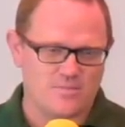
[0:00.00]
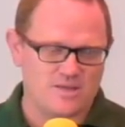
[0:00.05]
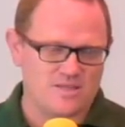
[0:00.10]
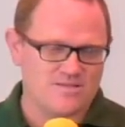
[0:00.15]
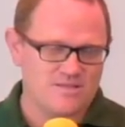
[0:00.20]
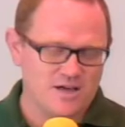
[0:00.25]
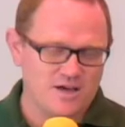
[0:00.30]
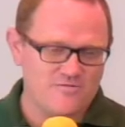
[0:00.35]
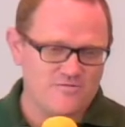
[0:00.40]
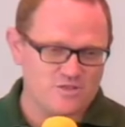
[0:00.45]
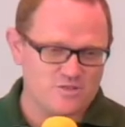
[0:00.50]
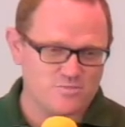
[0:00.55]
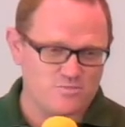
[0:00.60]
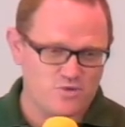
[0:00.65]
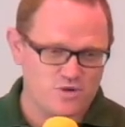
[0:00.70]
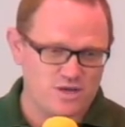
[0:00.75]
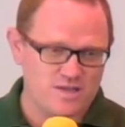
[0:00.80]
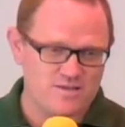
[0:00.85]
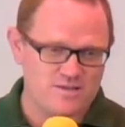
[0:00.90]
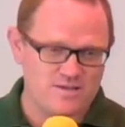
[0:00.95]
Love is
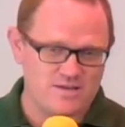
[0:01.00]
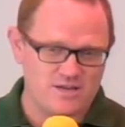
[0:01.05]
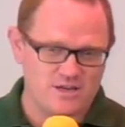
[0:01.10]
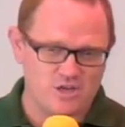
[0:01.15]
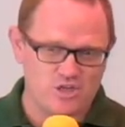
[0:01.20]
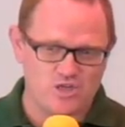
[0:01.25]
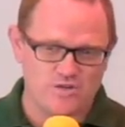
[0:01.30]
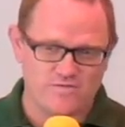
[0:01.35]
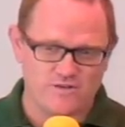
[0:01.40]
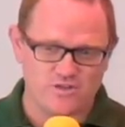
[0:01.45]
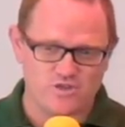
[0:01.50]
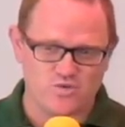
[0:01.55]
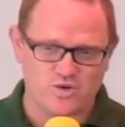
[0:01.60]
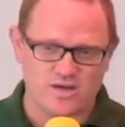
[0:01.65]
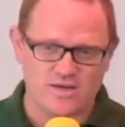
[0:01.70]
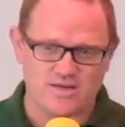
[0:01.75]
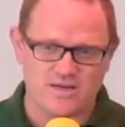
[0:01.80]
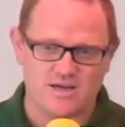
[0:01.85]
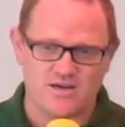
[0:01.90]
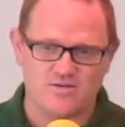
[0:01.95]
breathing each of us right
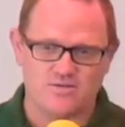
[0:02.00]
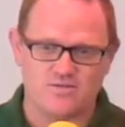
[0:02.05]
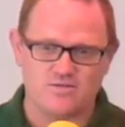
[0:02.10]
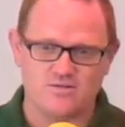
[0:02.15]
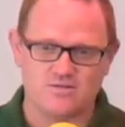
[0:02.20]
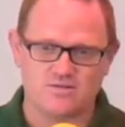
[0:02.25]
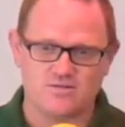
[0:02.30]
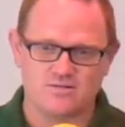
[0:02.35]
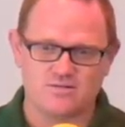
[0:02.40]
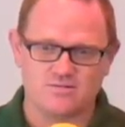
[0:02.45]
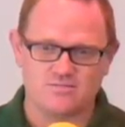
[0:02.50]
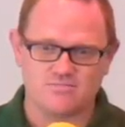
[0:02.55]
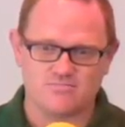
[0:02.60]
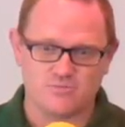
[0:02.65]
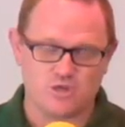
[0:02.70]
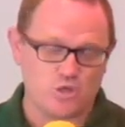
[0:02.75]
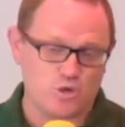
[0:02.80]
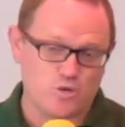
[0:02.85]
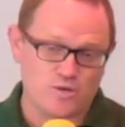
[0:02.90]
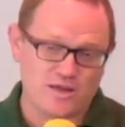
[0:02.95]
now.
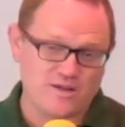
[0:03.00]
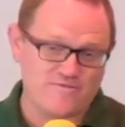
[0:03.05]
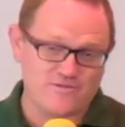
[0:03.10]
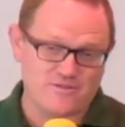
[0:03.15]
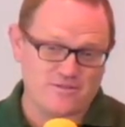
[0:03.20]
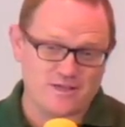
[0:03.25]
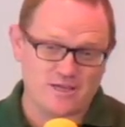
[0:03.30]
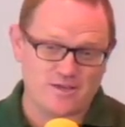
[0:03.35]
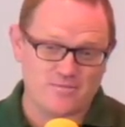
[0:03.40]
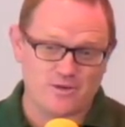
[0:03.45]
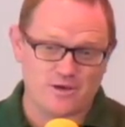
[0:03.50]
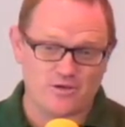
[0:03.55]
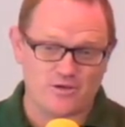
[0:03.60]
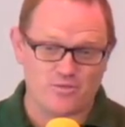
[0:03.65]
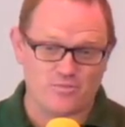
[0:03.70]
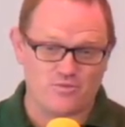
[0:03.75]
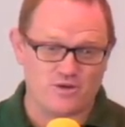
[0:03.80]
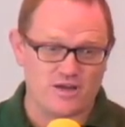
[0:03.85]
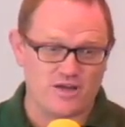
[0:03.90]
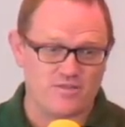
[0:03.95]
You don't have to think about your
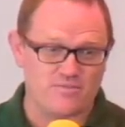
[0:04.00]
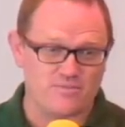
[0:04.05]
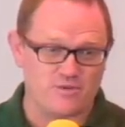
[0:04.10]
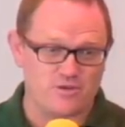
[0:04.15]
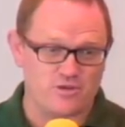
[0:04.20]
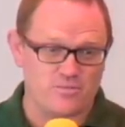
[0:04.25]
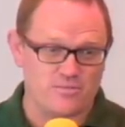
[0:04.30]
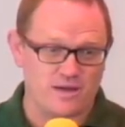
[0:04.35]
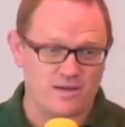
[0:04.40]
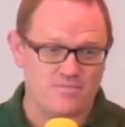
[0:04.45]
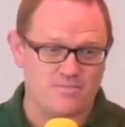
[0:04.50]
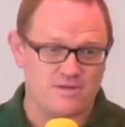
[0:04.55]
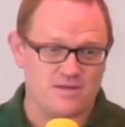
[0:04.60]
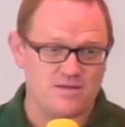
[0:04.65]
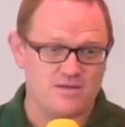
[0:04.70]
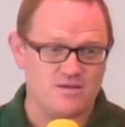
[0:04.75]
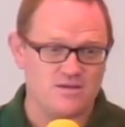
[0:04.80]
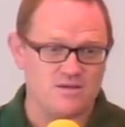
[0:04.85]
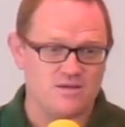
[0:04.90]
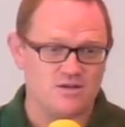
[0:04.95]
breath, but you might be,
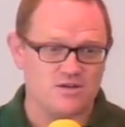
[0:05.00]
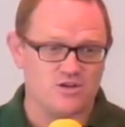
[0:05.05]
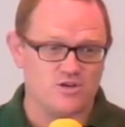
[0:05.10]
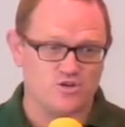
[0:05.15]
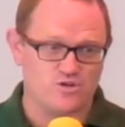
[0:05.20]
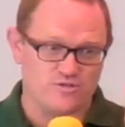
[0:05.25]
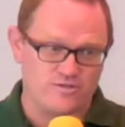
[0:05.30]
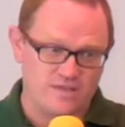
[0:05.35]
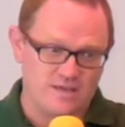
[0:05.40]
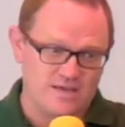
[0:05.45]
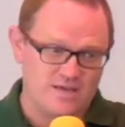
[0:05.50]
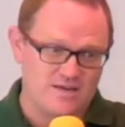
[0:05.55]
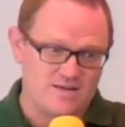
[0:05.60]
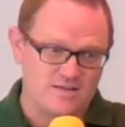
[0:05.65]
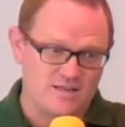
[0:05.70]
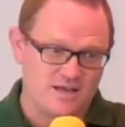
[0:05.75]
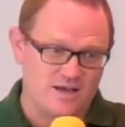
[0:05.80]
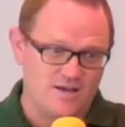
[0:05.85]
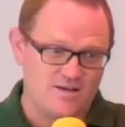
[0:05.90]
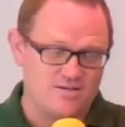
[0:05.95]
because you're thinking a
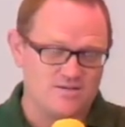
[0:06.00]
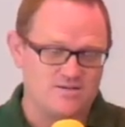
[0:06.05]
lot.